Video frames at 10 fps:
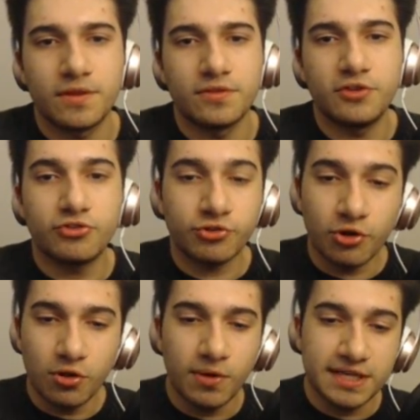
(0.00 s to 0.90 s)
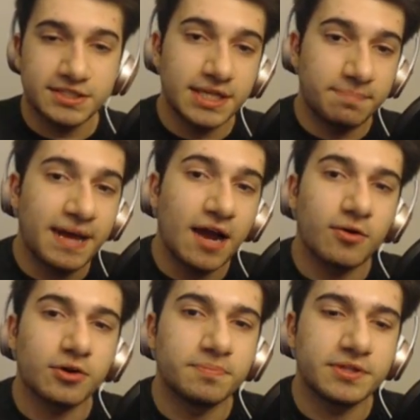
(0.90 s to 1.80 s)
The troll way is to get
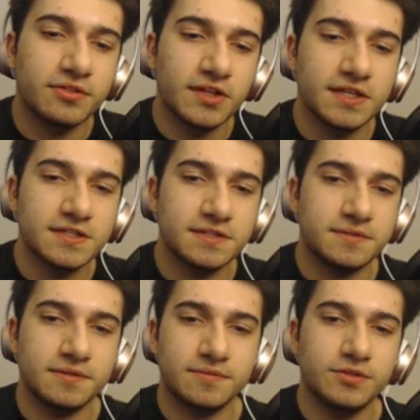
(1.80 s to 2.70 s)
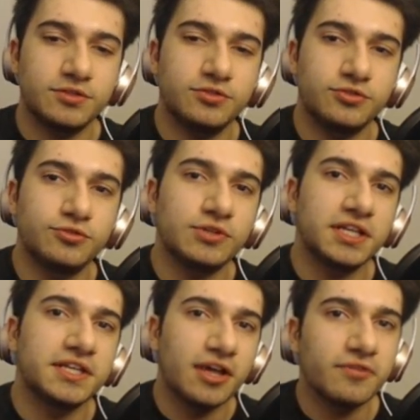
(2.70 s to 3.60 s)
power, but the thing is, you deal
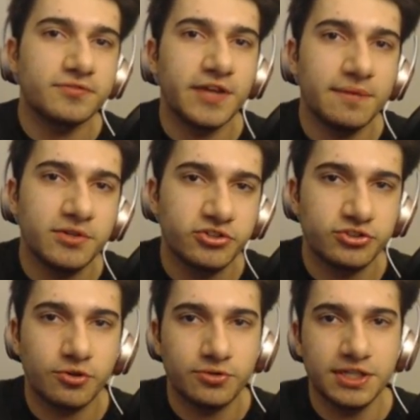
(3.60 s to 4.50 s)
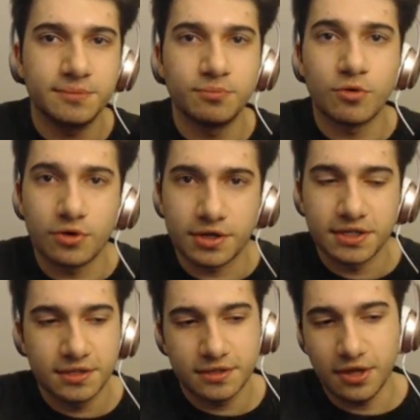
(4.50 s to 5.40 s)
enough damage, you don't need more.
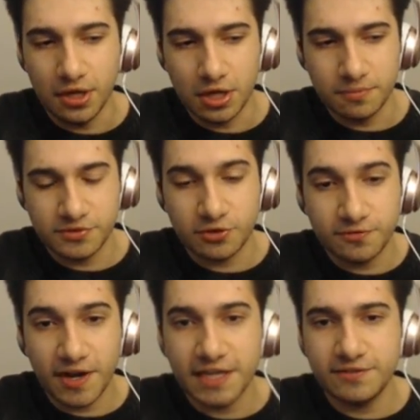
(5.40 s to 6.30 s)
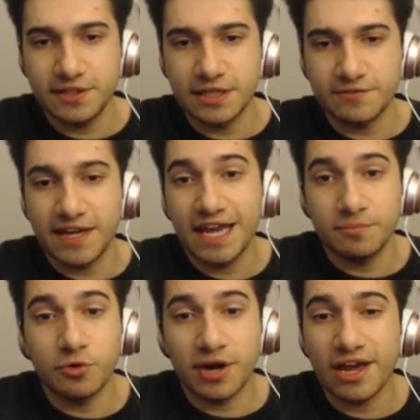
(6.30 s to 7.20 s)
Surviving, if I had
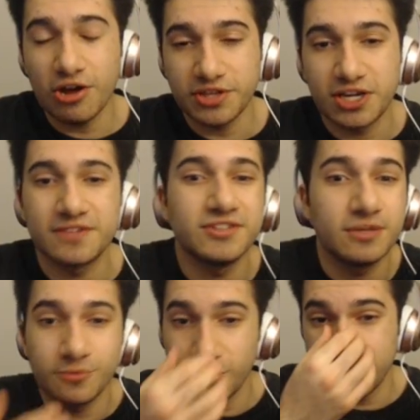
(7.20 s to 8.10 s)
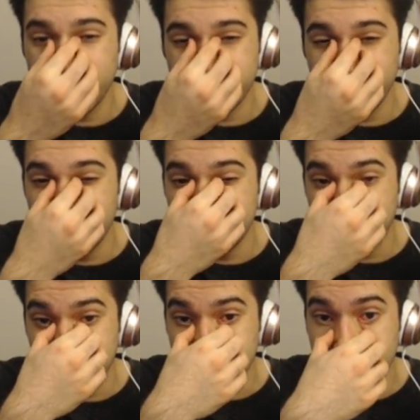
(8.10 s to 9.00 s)
more health, I could have done more in that fight,
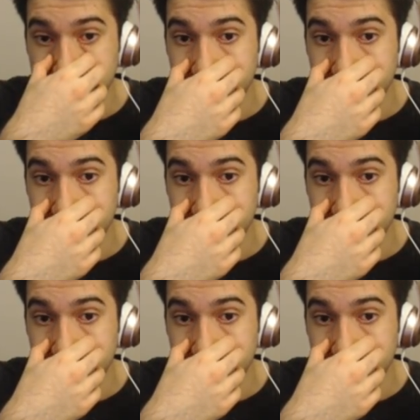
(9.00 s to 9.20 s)
but because